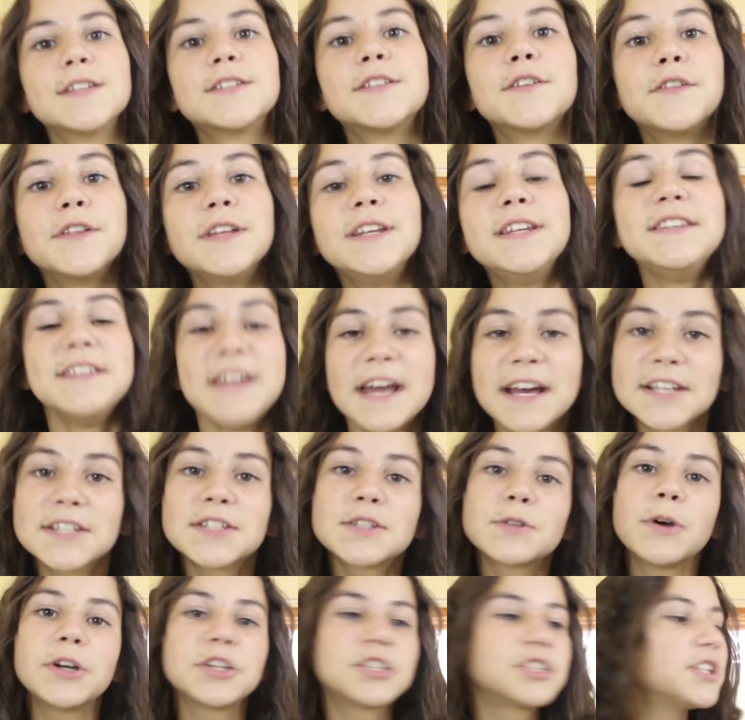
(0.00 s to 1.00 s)
So the
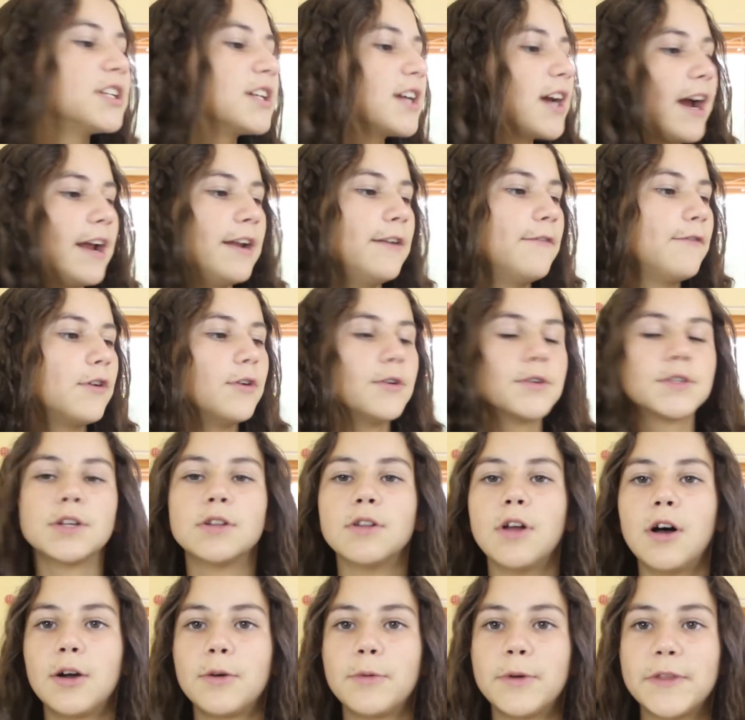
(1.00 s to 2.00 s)
next question kind of goes
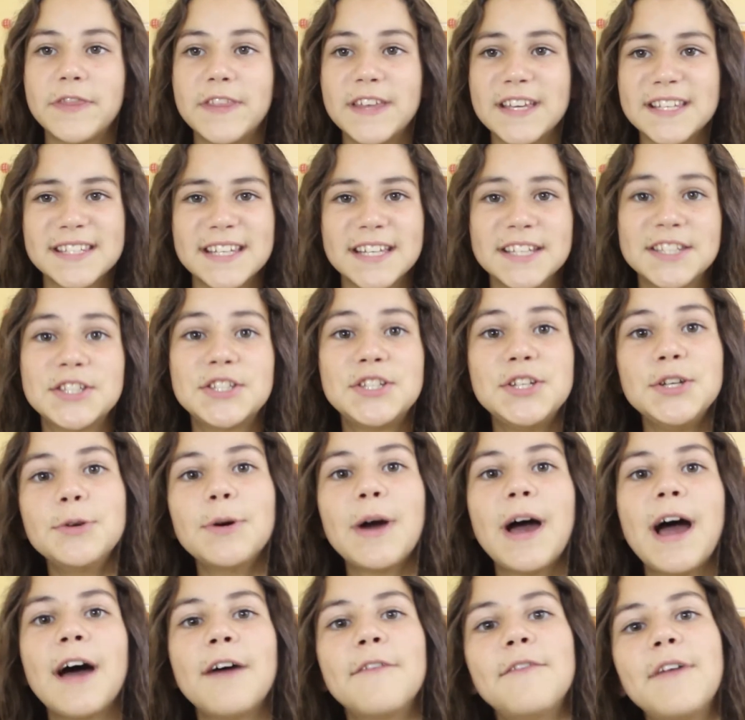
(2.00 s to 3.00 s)
along with this. It's do
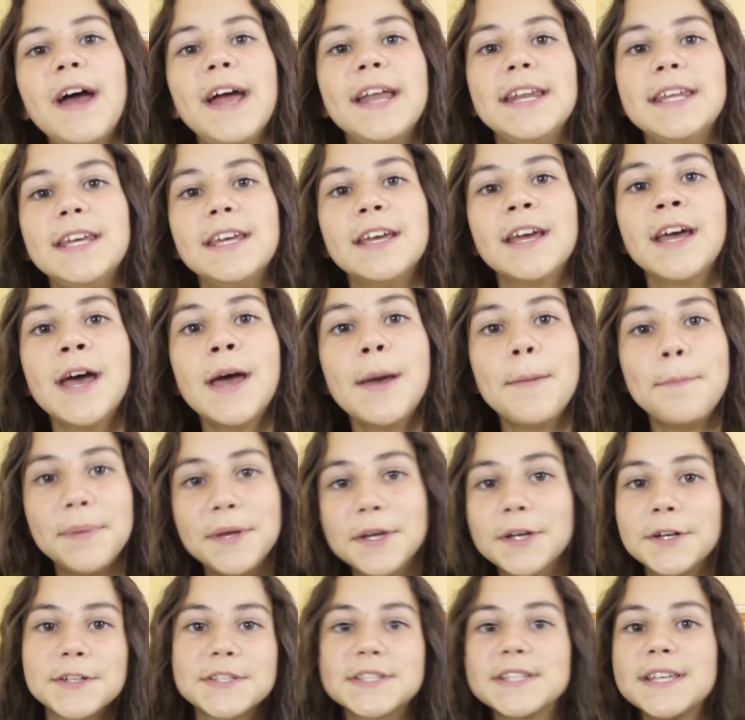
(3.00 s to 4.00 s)
you have any
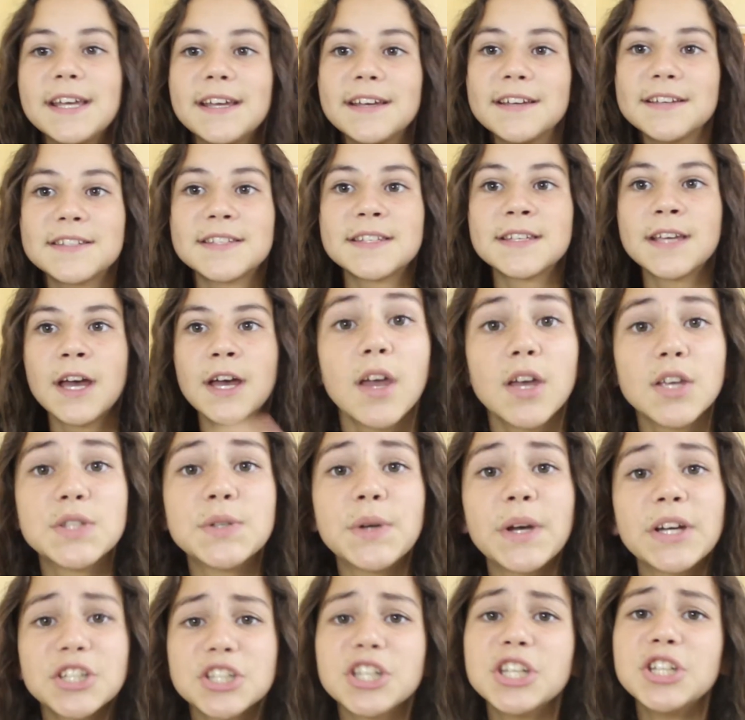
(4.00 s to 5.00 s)
piercings?
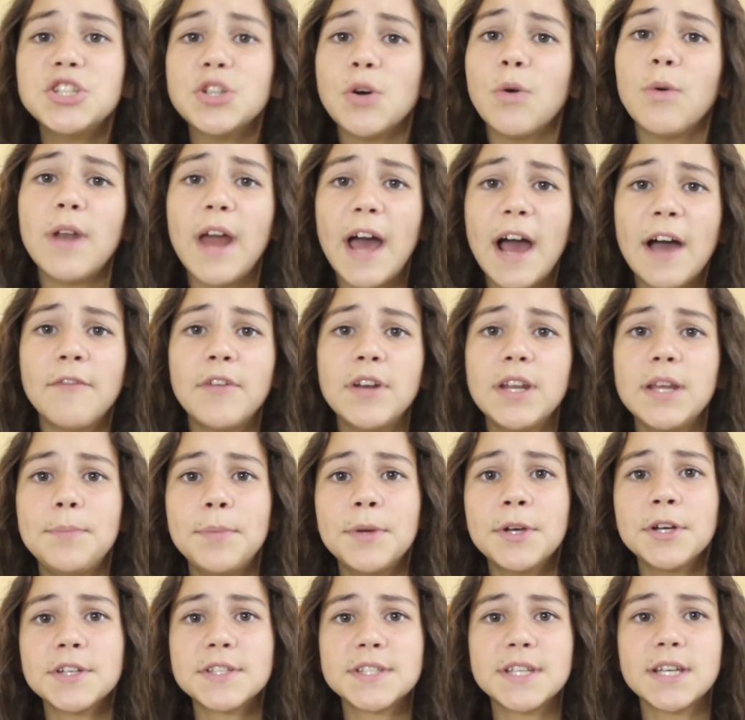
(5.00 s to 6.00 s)
So I actually don't have any
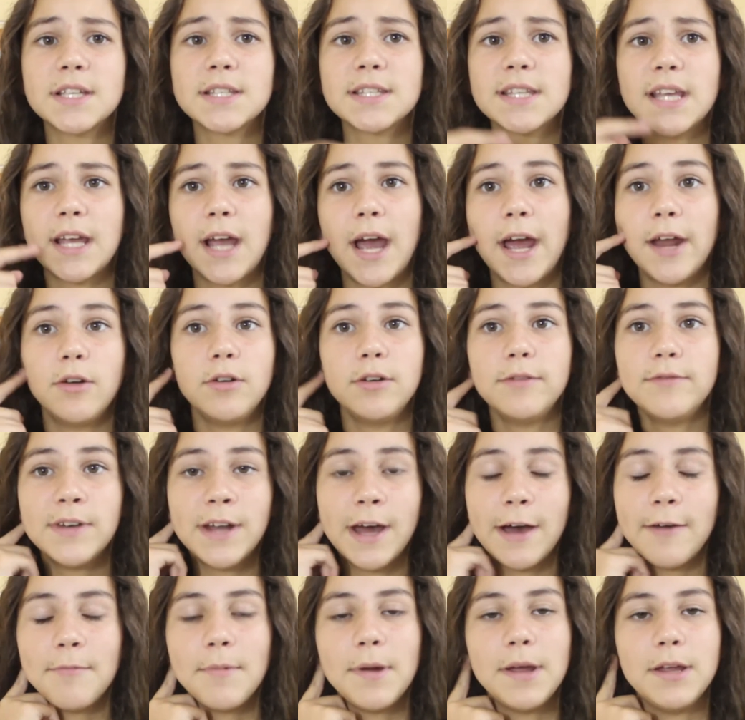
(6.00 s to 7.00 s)
piercings, like I don't
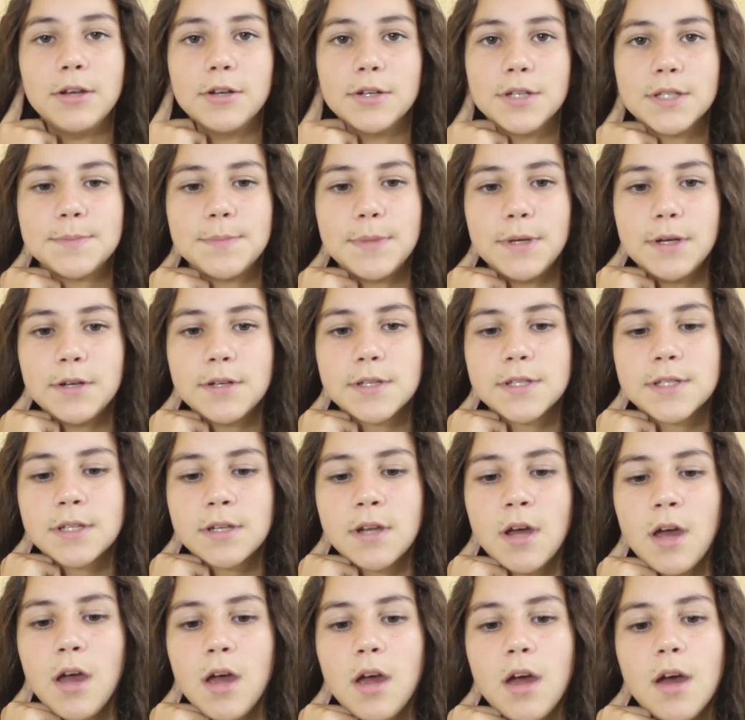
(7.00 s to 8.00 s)
even have my ears pierced.